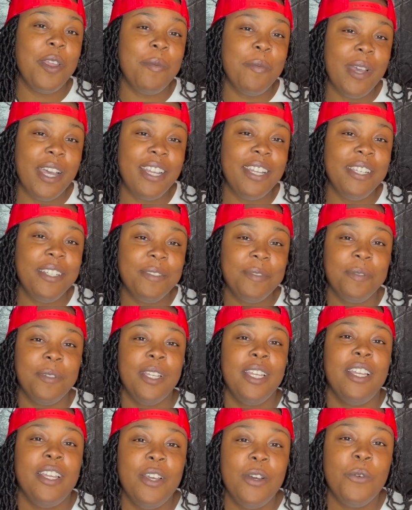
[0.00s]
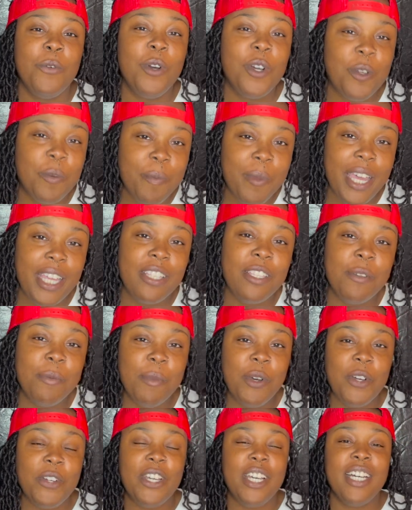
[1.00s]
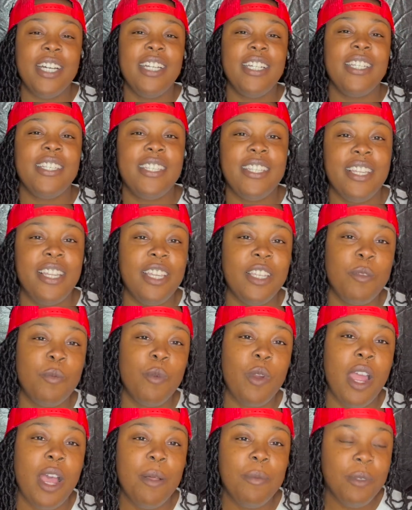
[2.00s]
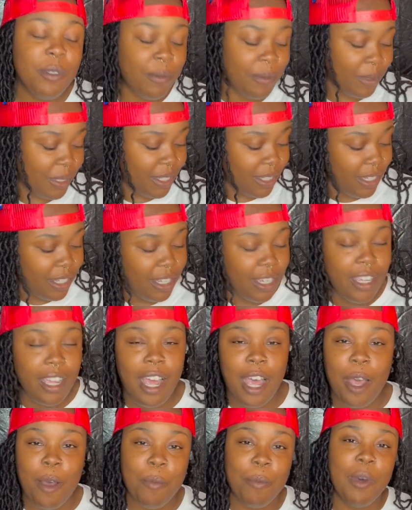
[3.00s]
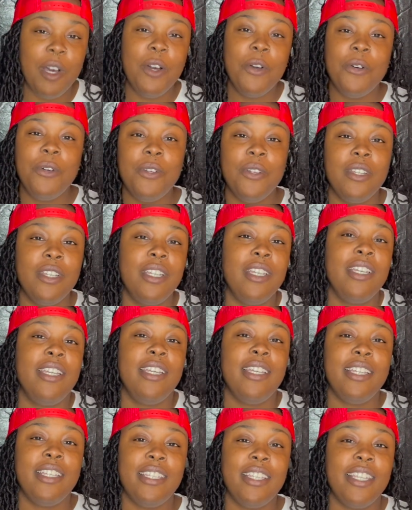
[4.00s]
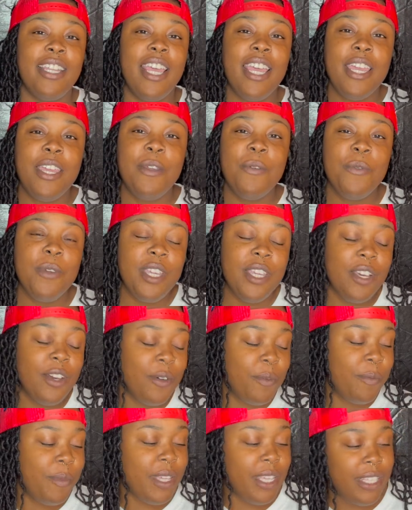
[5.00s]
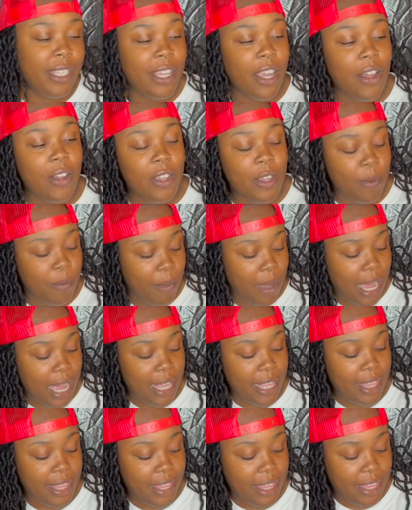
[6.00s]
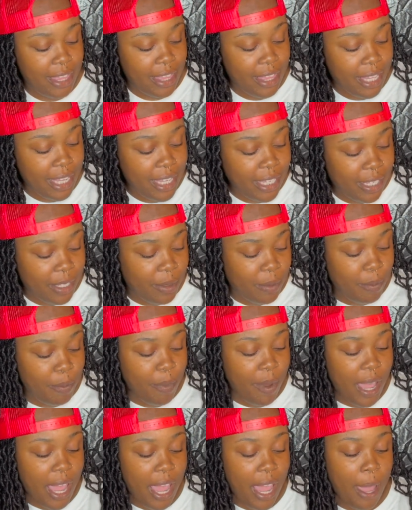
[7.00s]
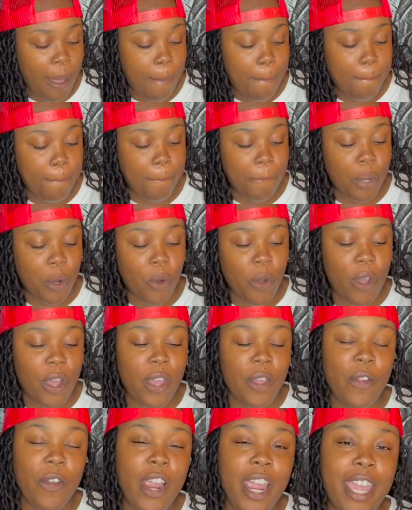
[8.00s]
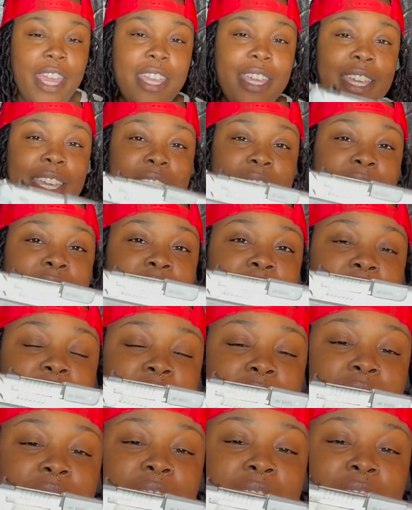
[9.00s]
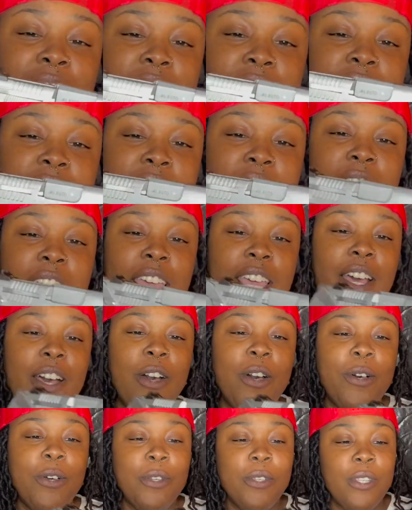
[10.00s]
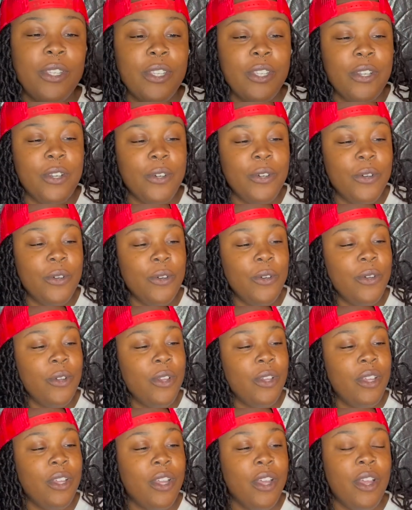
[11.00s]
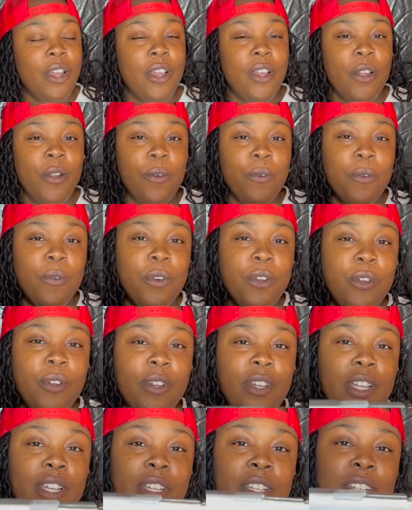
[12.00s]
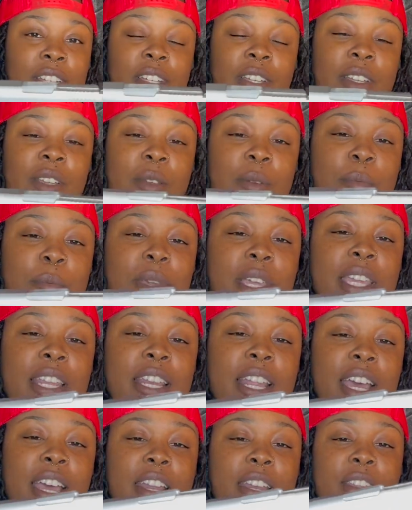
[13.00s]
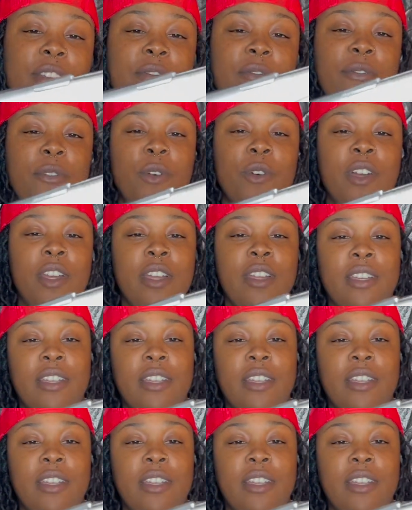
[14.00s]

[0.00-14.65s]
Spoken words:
everybody? Welcome back to Mo Guns, Less Problems. I'm Mo, and today we gonna be talking about this bad boy right here, that old school Ruger P94.